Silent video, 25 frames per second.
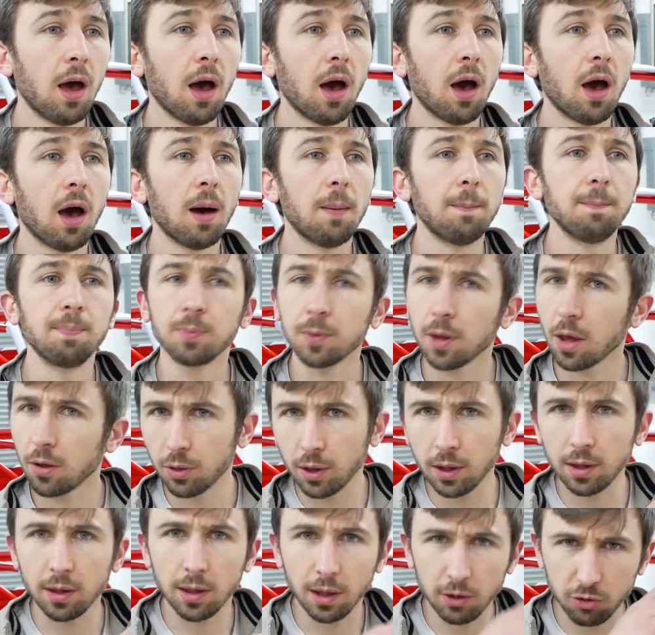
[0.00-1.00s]
I
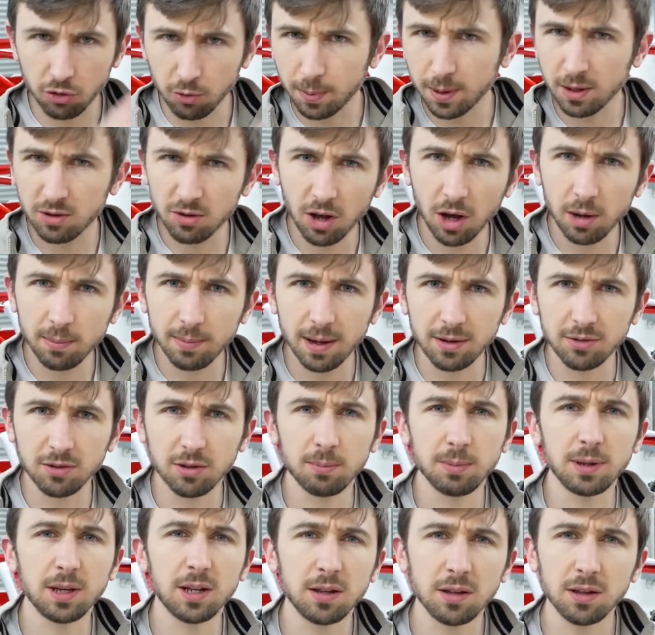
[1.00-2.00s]
think there should be a time lapse at
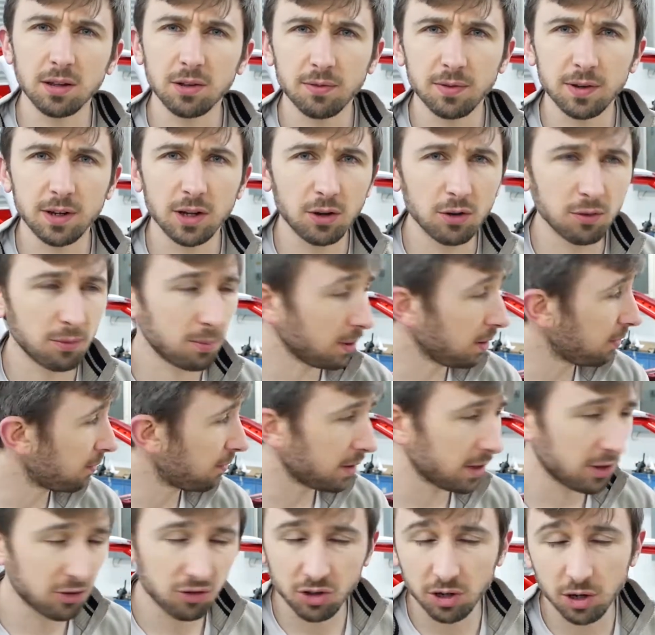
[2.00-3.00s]
the beginning of this video of me
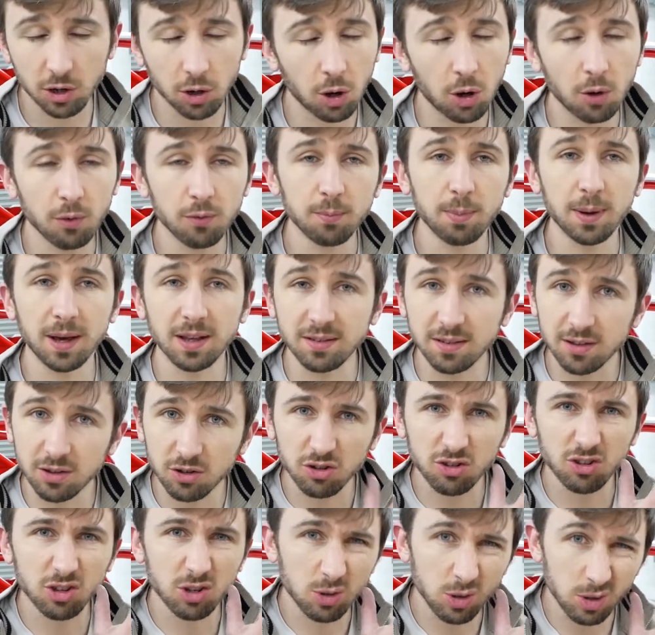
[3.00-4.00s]
finishing it off, basically
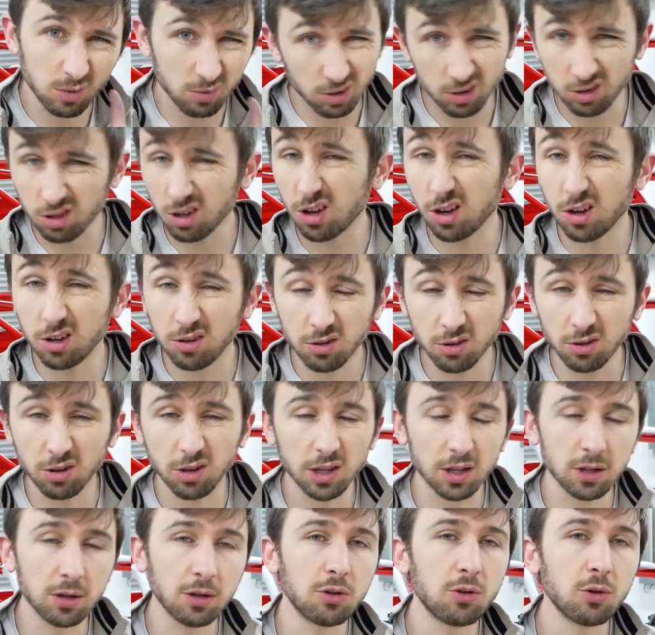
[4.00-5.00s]
just doing the returns on
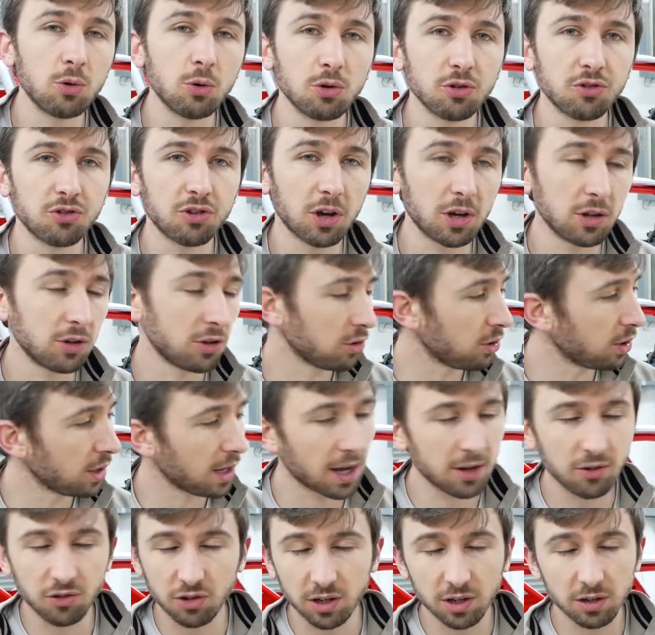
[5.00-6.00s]
in the door shirt, do the
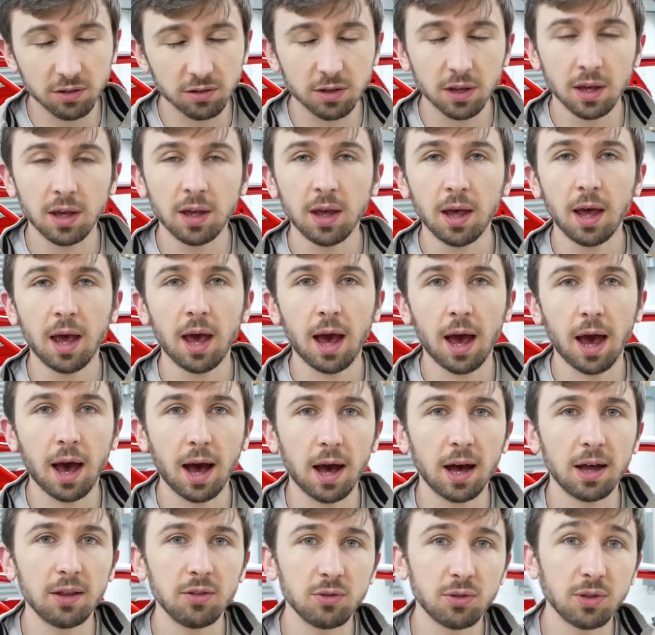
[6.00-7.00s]
edges,
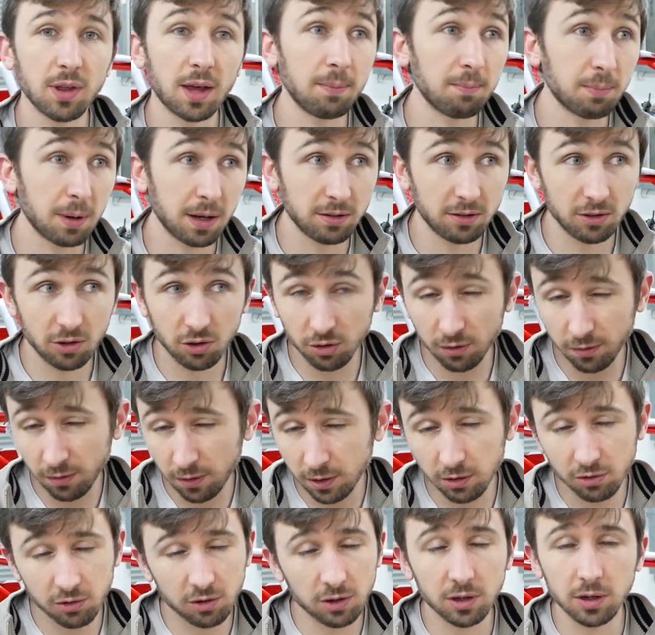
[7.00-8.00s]
and then basically just
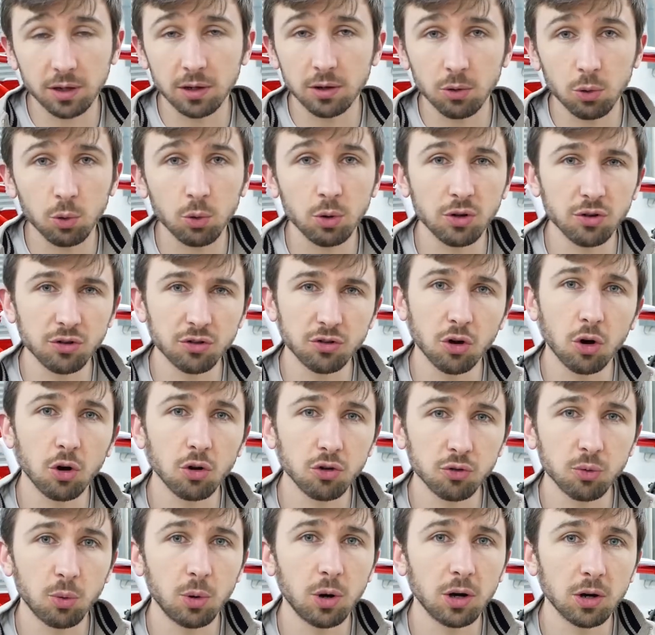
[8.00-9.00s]
finishing all the
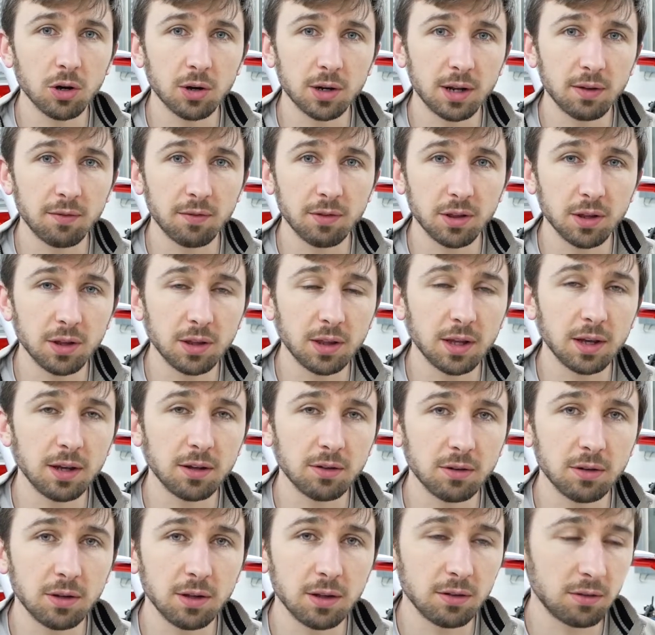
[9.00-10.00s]
scotch work on everything that
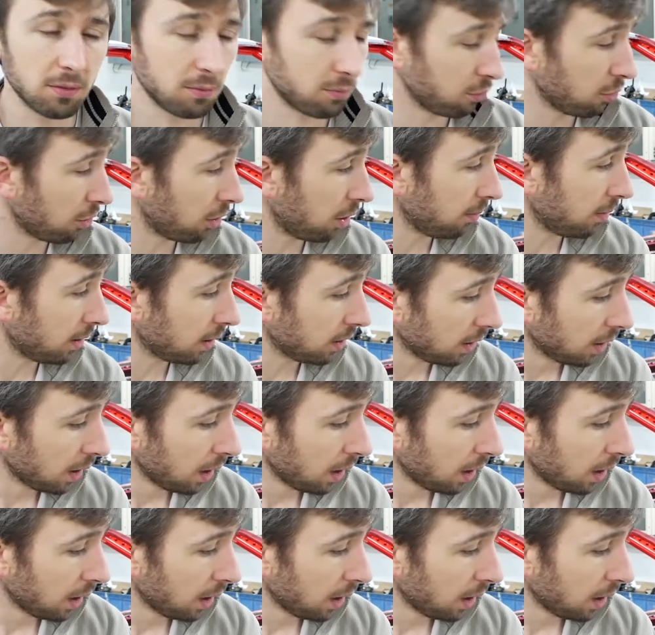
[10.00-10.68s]
isn't primer,